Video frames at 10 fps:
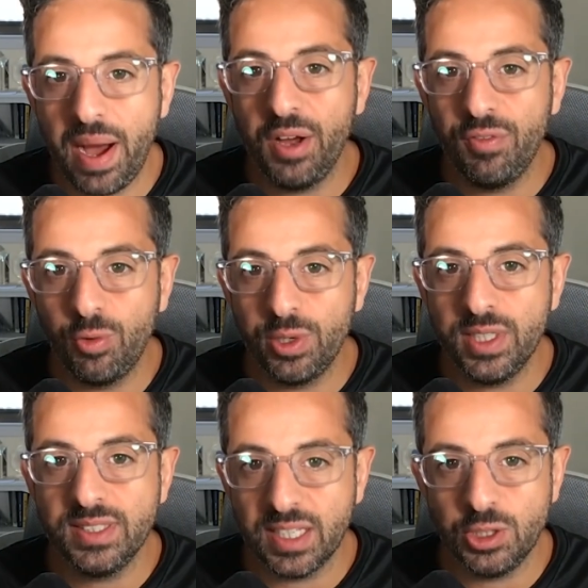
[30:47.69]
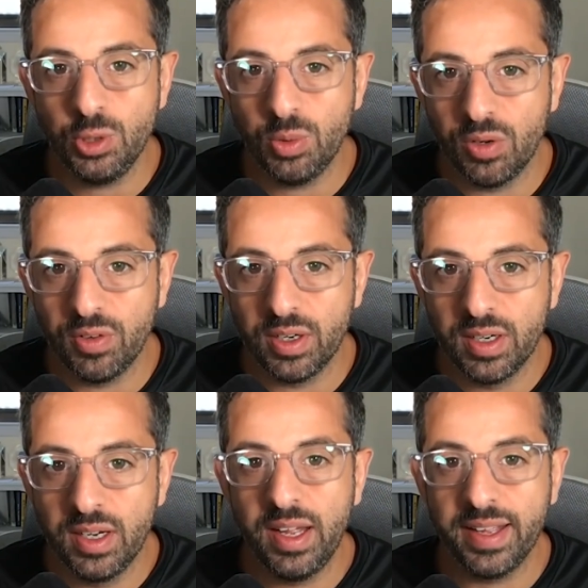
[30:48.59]
Again, check out
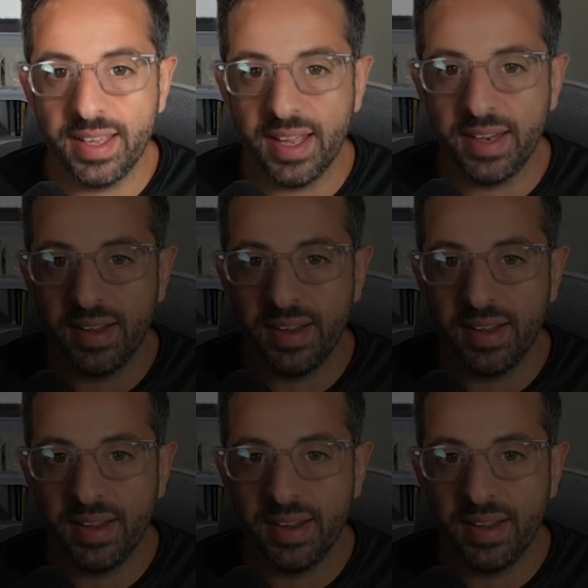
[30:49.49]
Zero Proof.